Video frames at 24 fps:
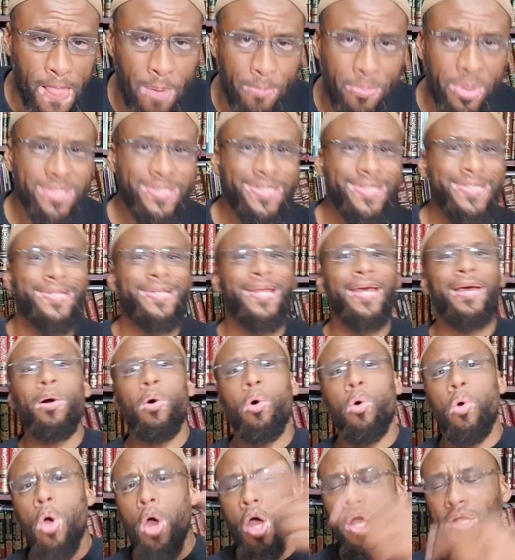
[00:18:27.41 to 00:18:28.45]
But
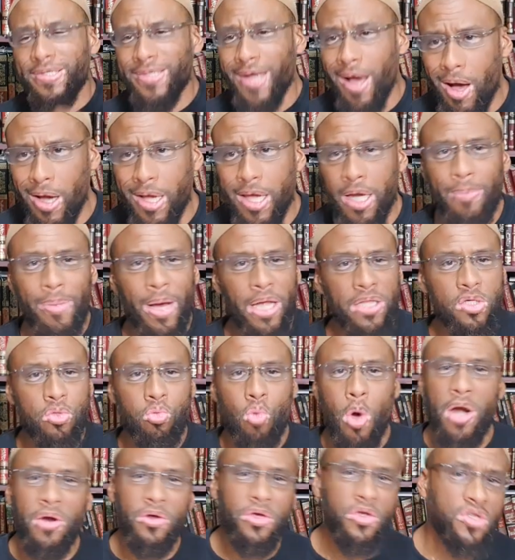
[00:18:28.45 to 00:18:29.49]
still, talking about this.
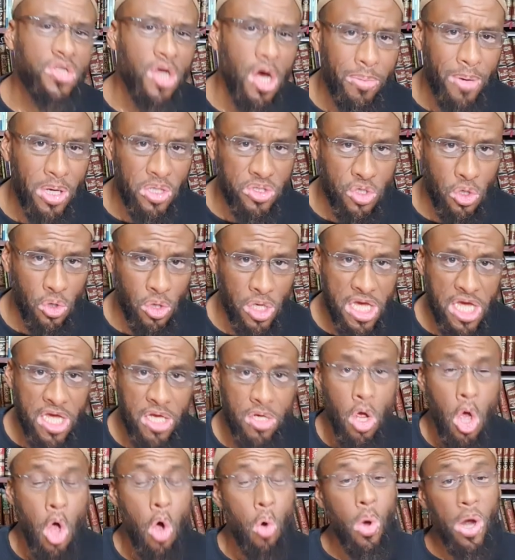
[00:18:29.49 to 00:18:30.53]
Why don't you talk about
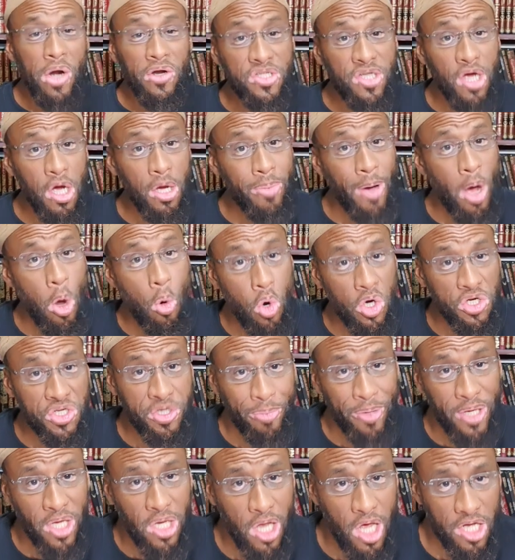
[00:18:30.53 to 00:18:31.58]
Tawheed? Why don't you talk about
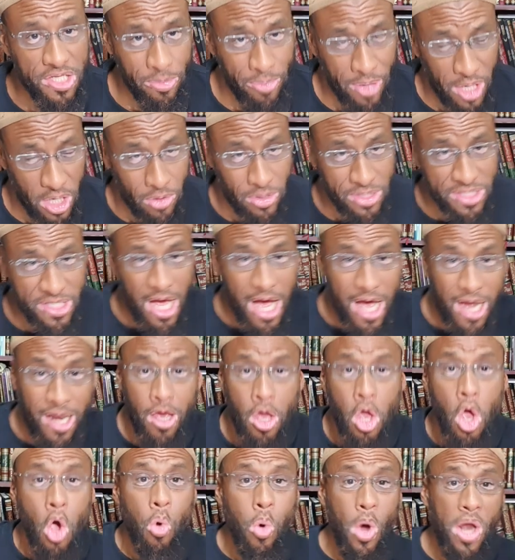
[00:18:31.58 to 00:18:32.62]
worshiping Allah
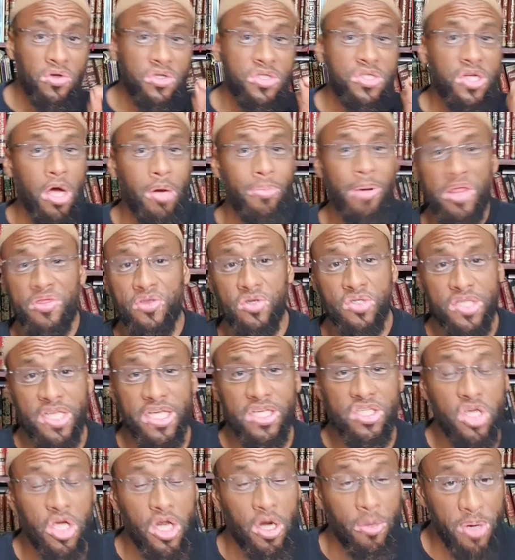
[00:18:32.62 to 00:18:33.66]
Ta'ala? Why don't you talk about those
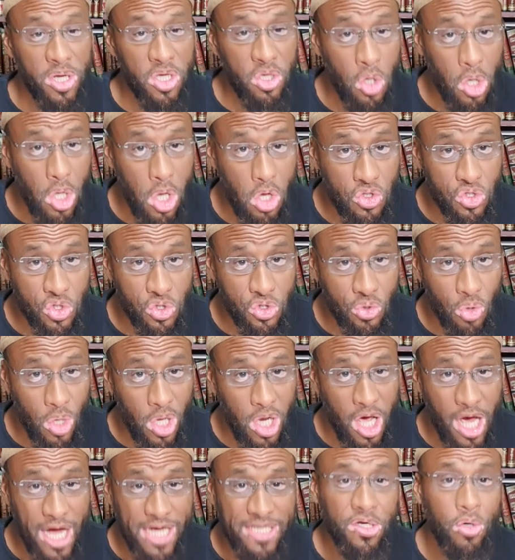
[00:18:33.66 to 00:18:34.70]
things that are going to bring you closer to
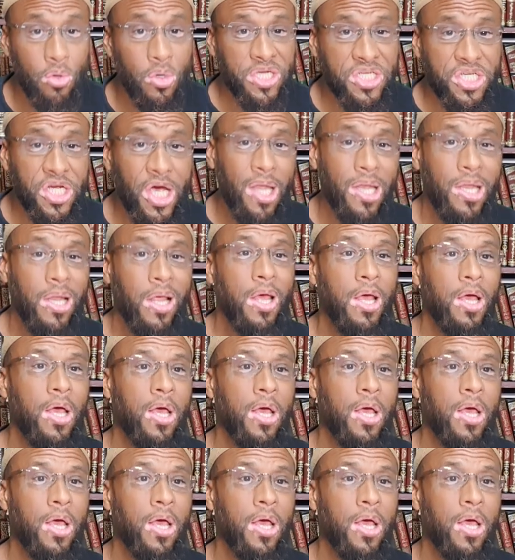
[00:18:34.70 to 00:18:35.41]
Allah Azza wa Jalla?